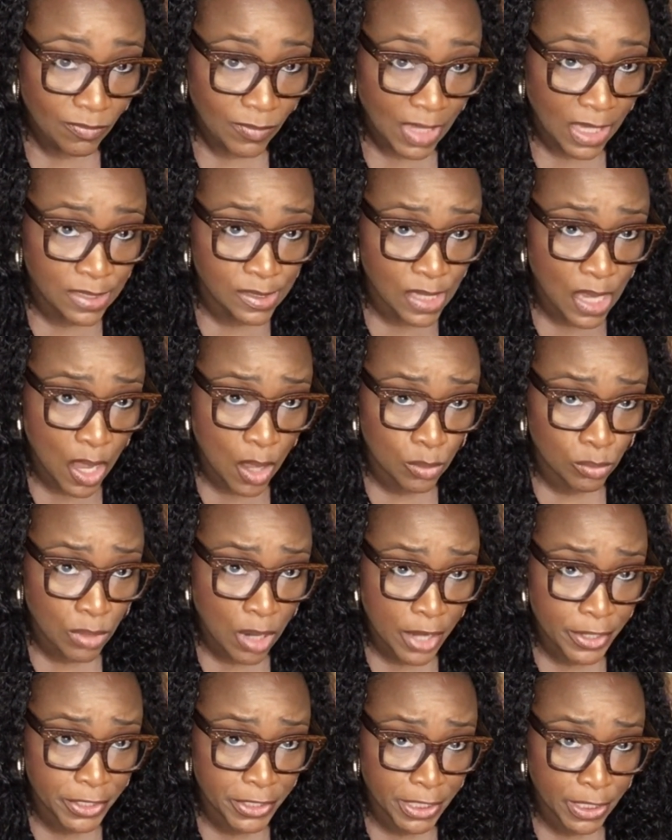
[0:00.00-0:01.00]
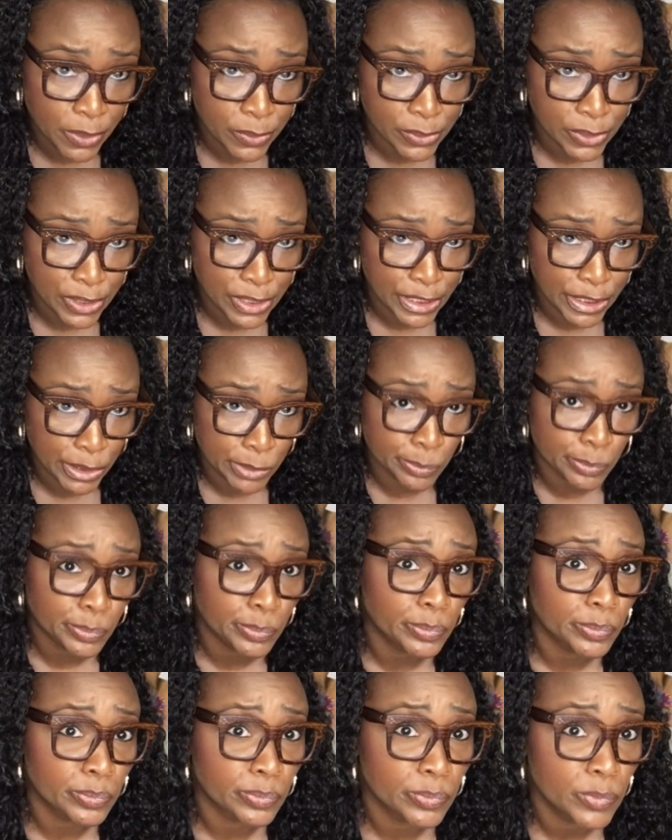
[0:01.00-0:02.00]
So, are your nails clean?
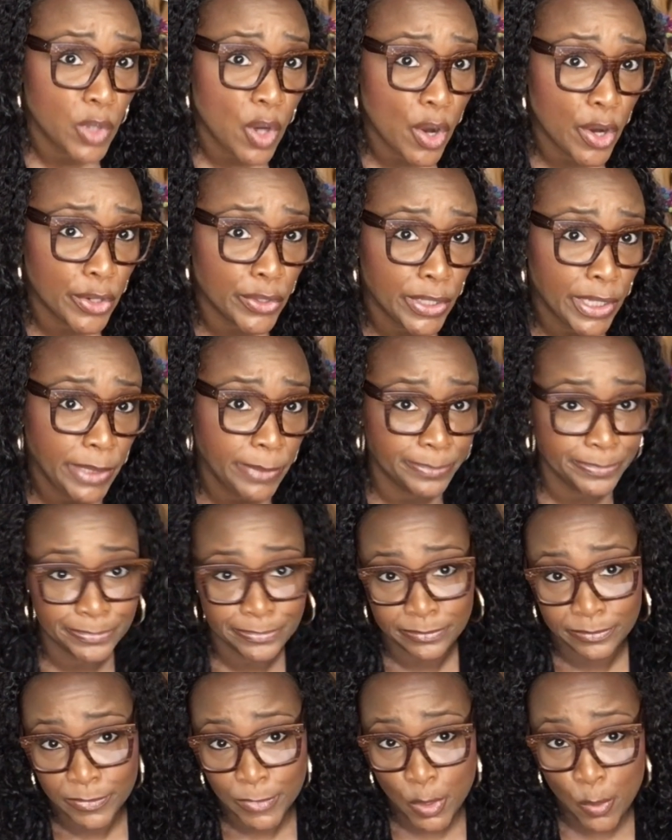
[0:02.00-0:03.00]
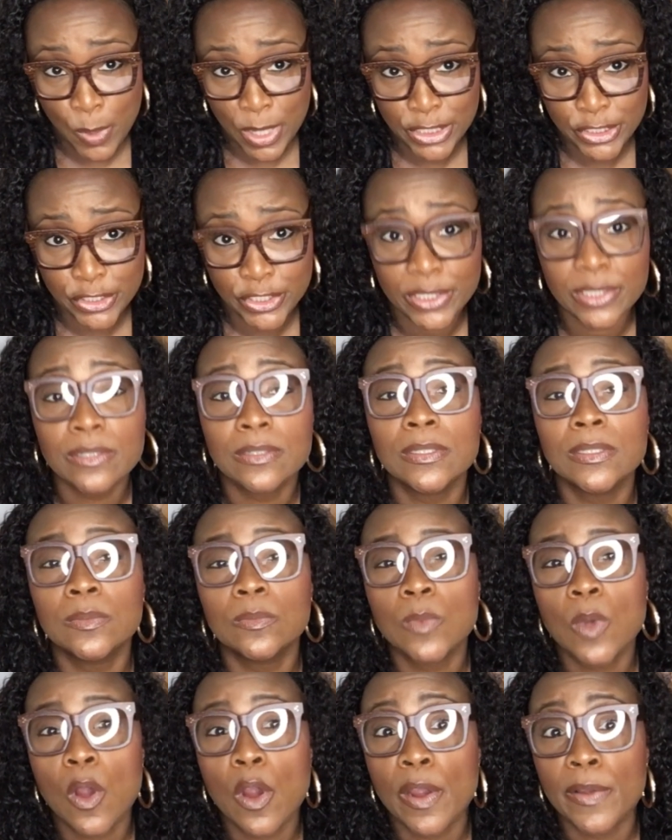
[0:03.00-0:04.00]
Are they? Question,
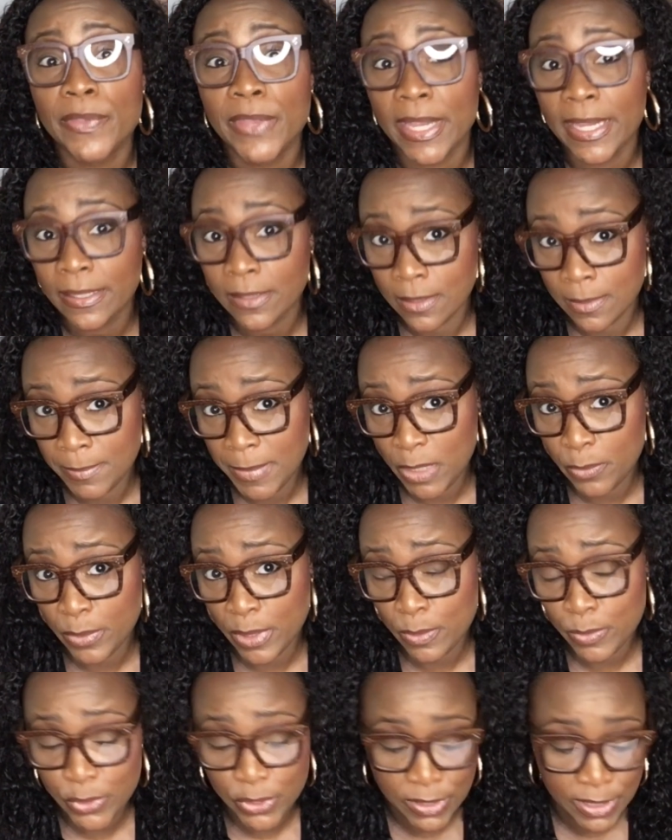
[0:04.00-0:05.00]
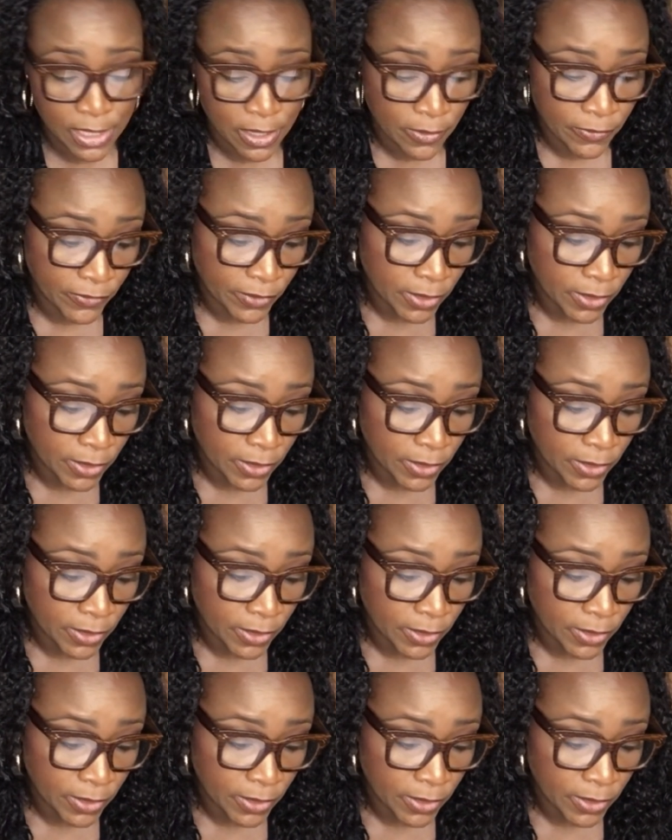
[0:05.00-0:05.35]
are they? Be real with yourself.